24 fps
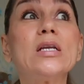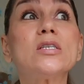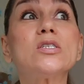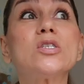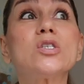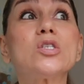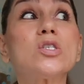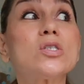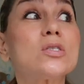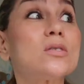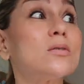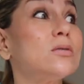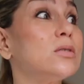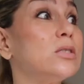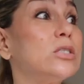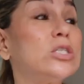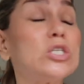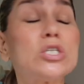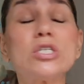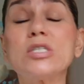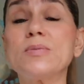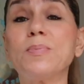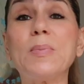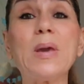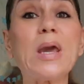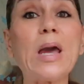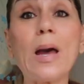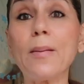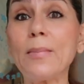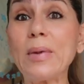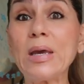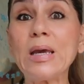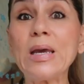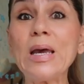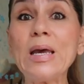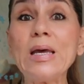It's just
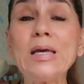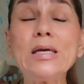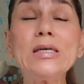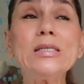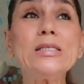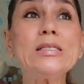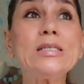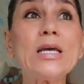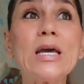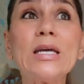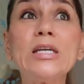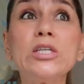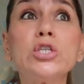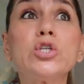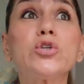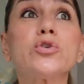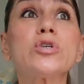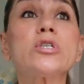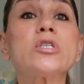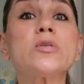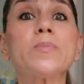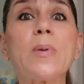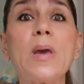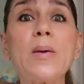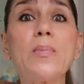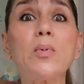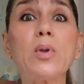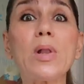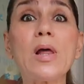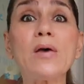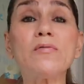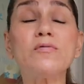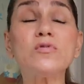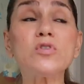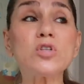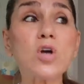becoming dangerous. People
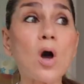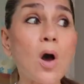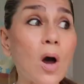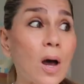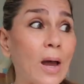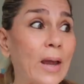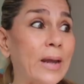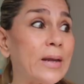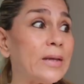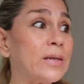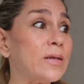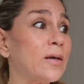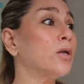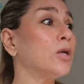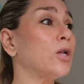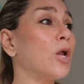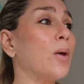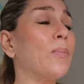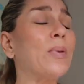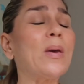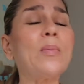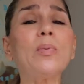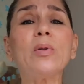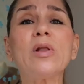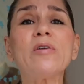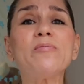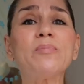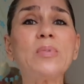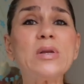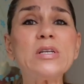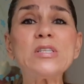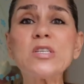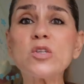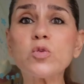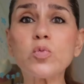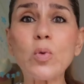have died, you know, people have
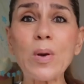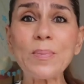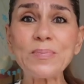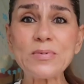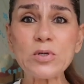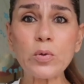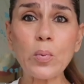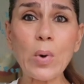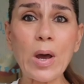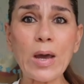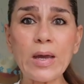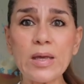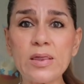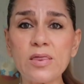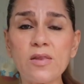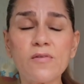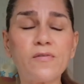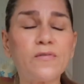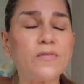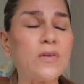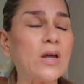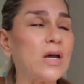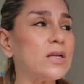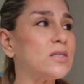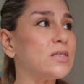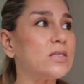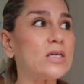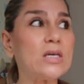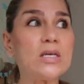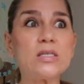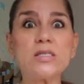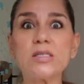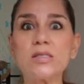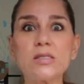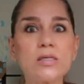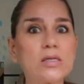been swept away in the floods.
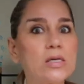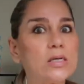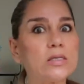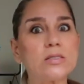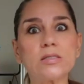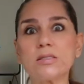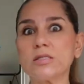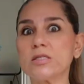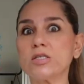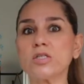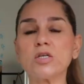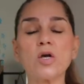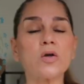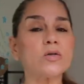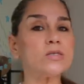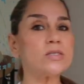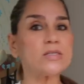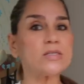It's so